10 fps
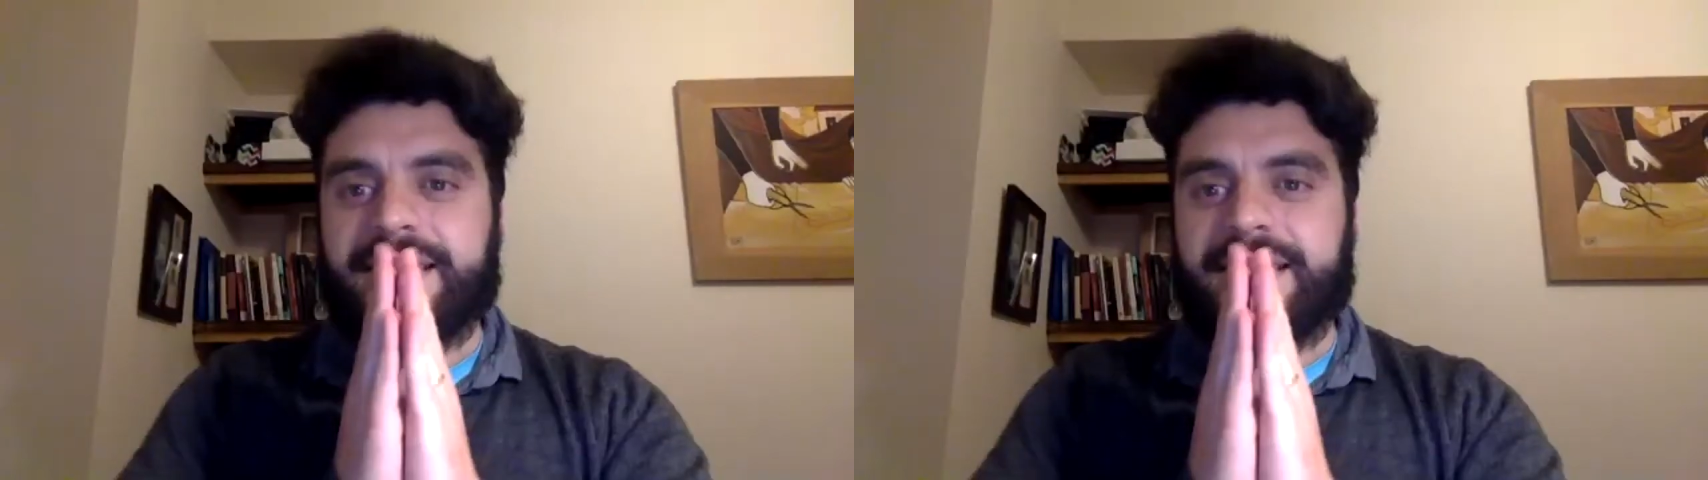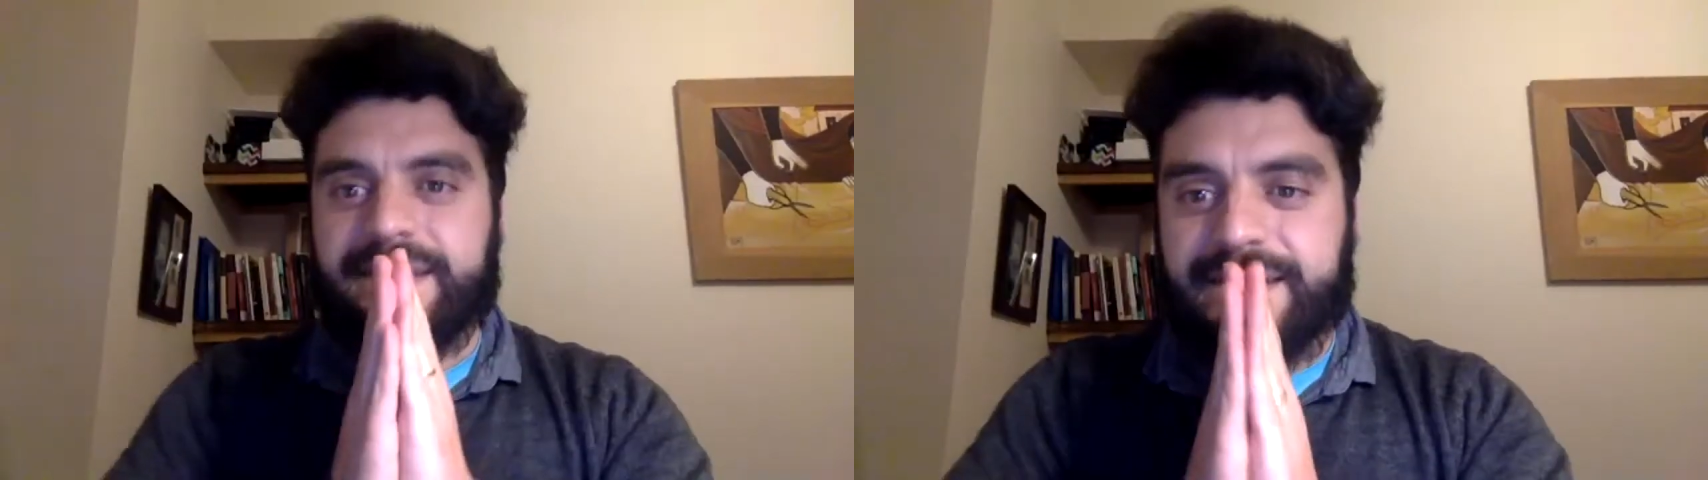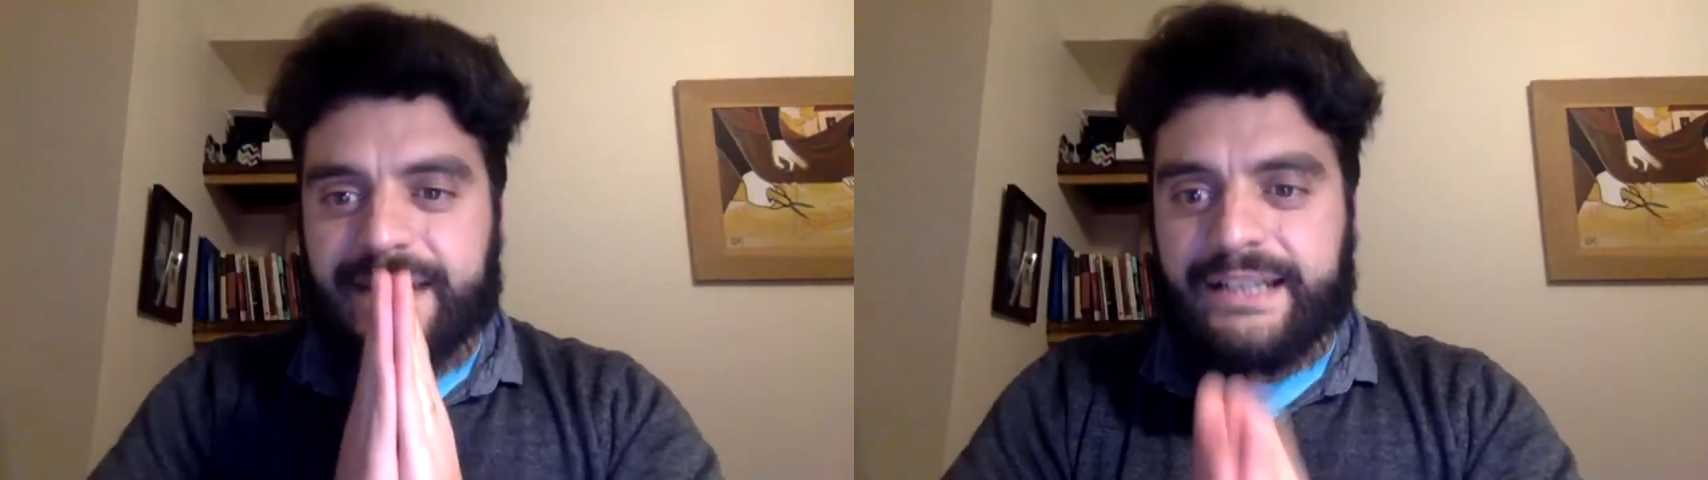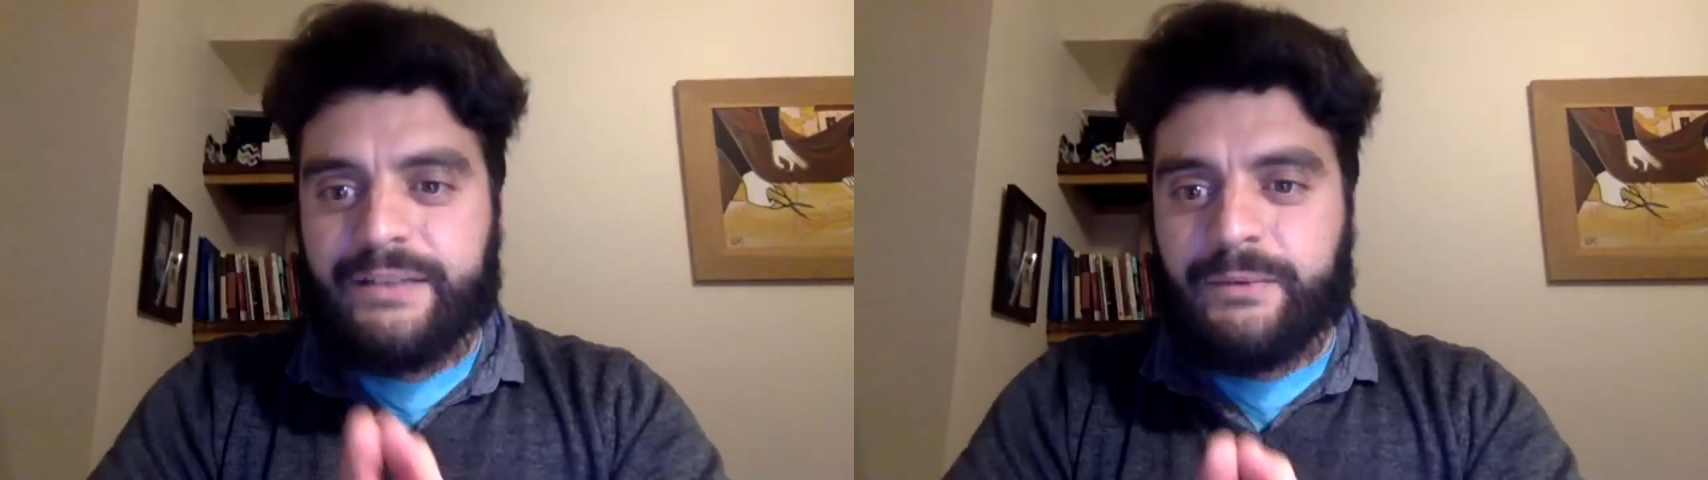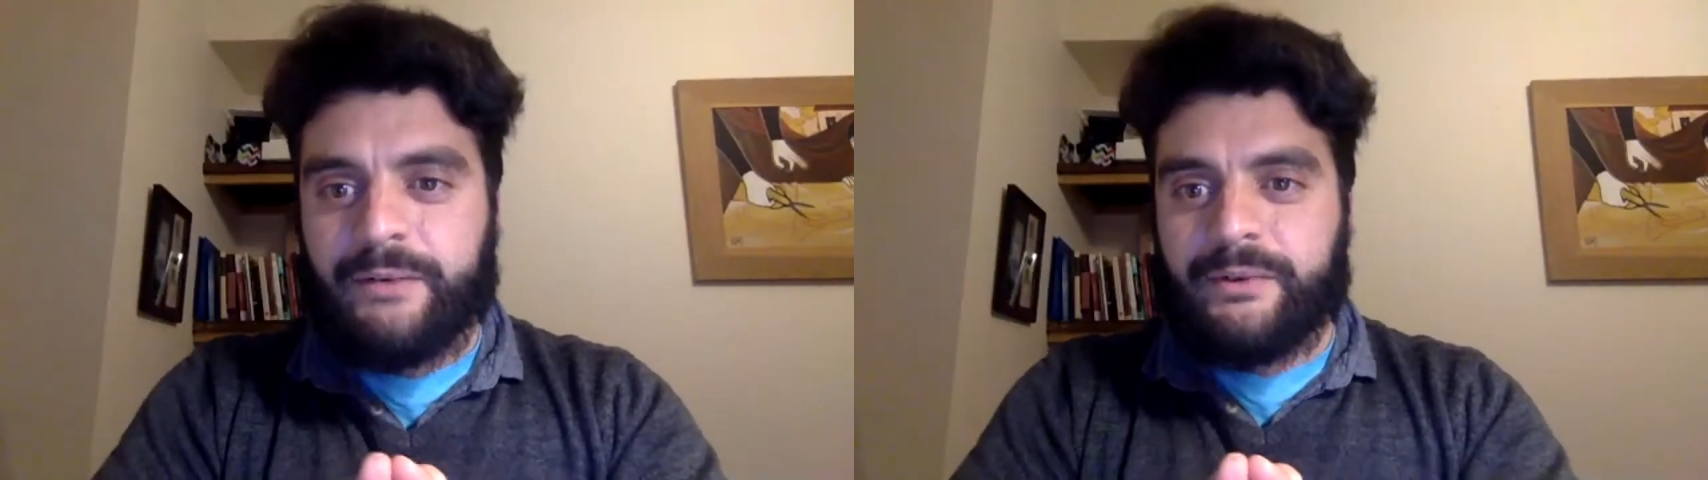exactly
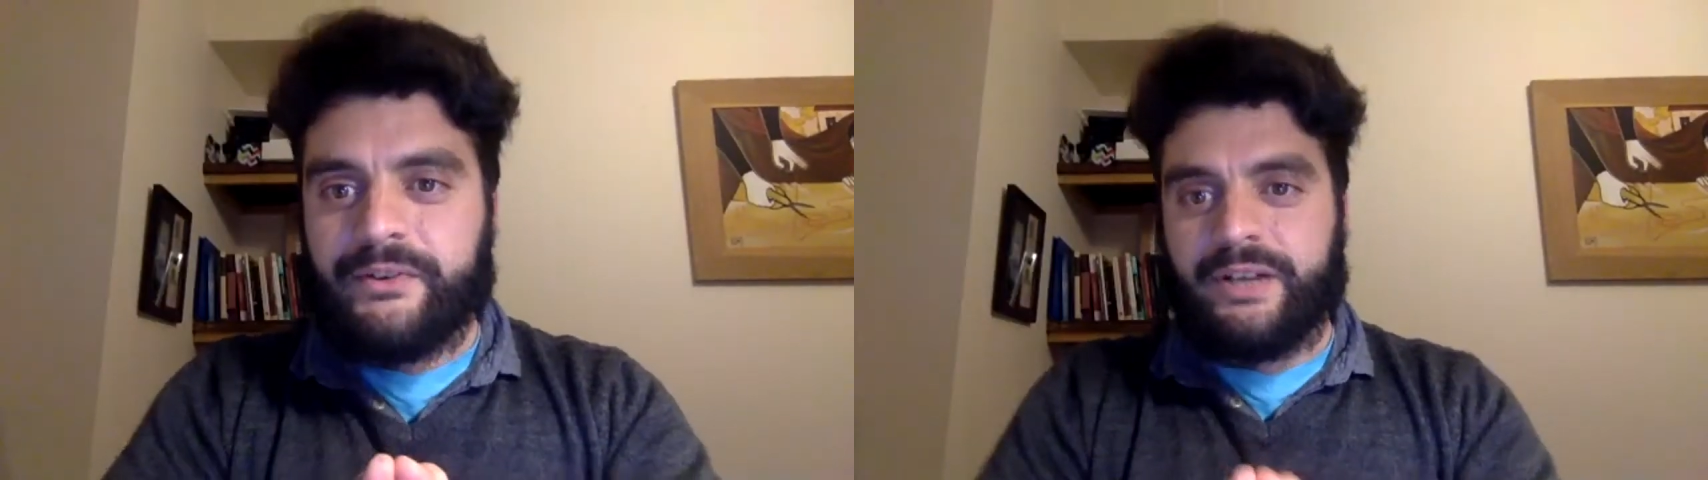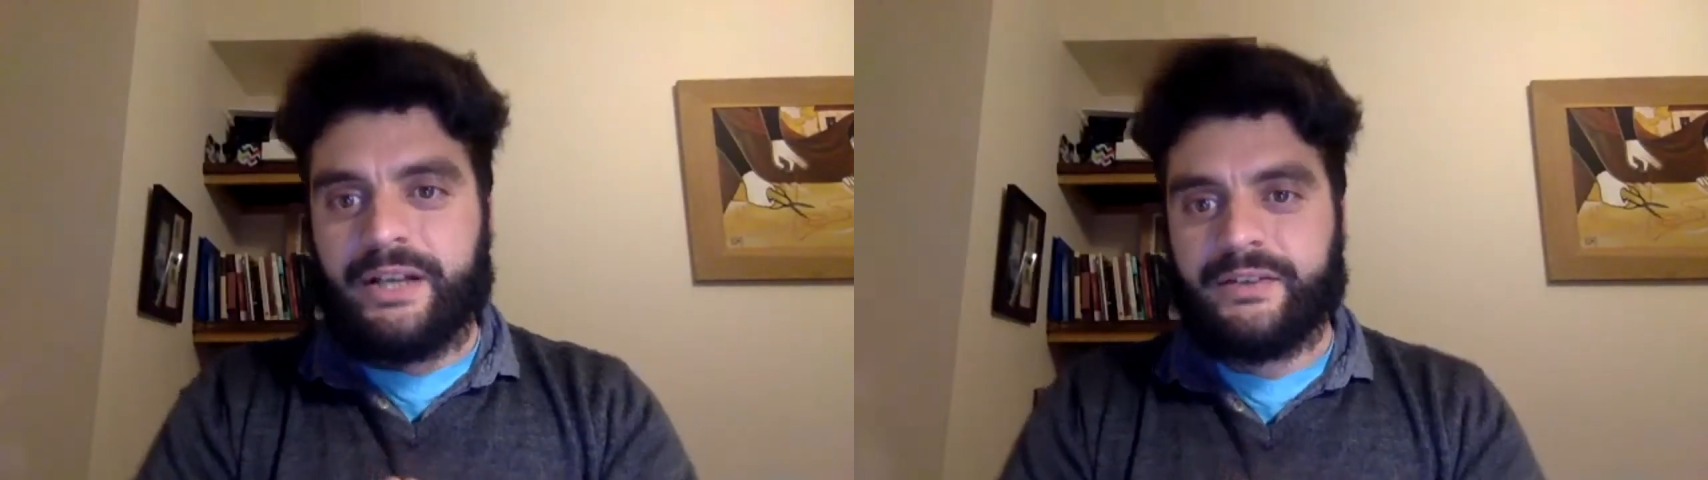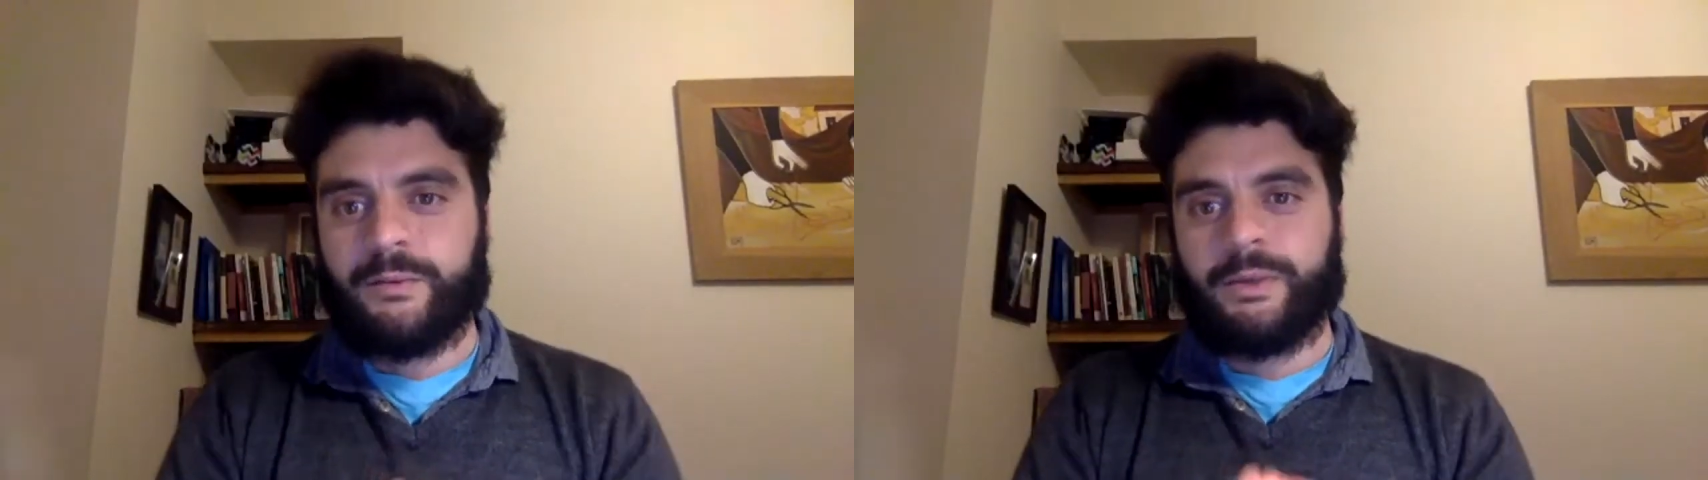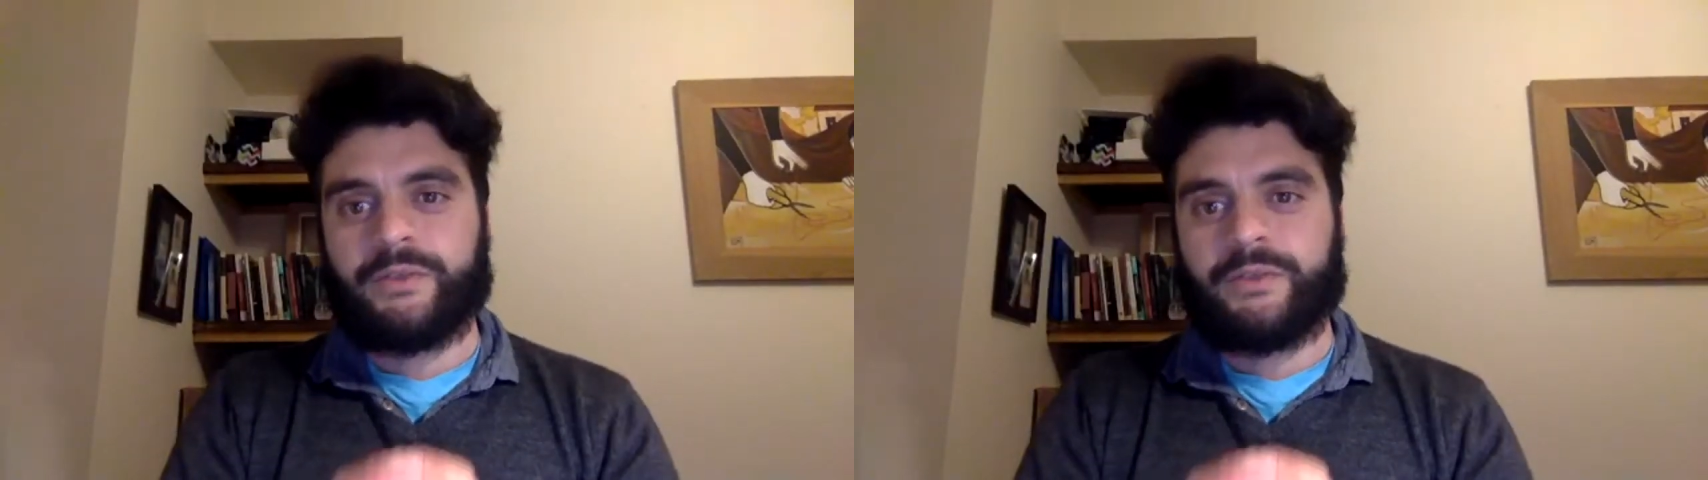what I was going to ask you about.